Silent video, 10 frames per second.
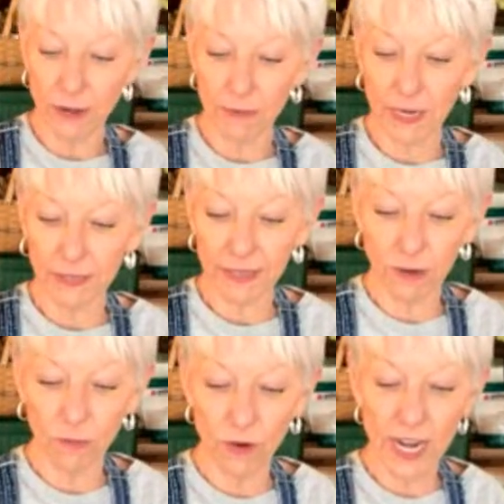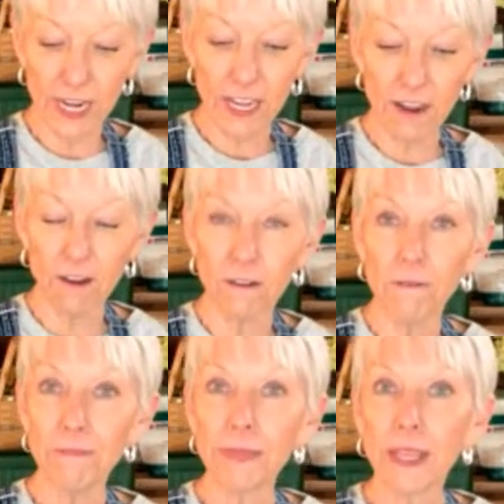I'm going to set them right here
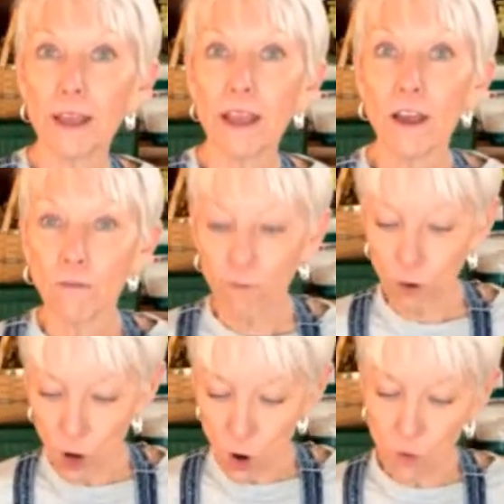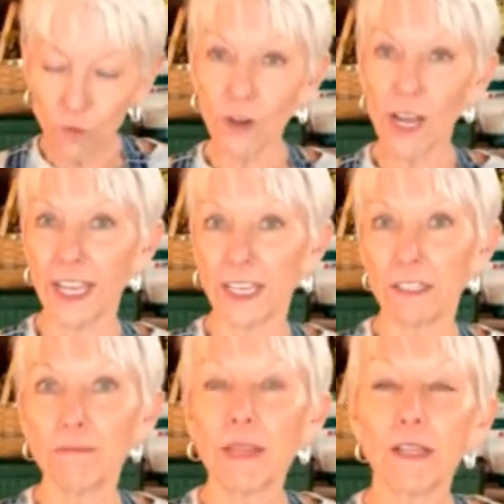for
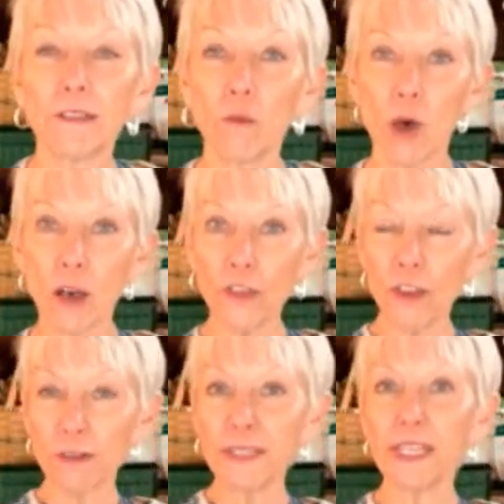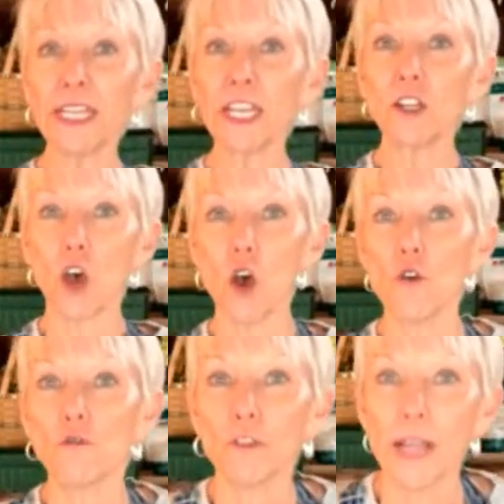overnight. So while they're sitting
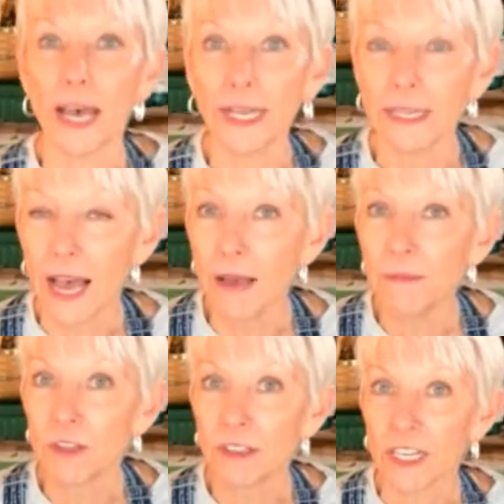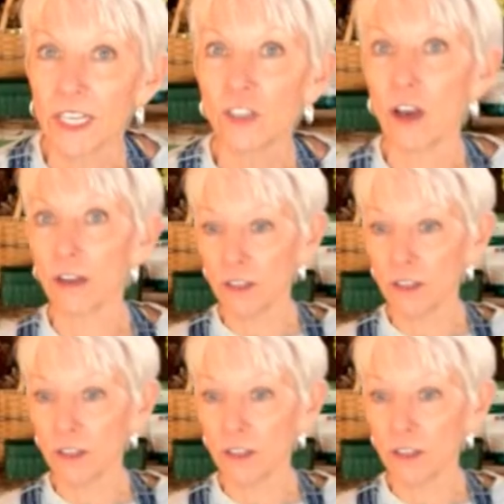overnight, I'm just going to talk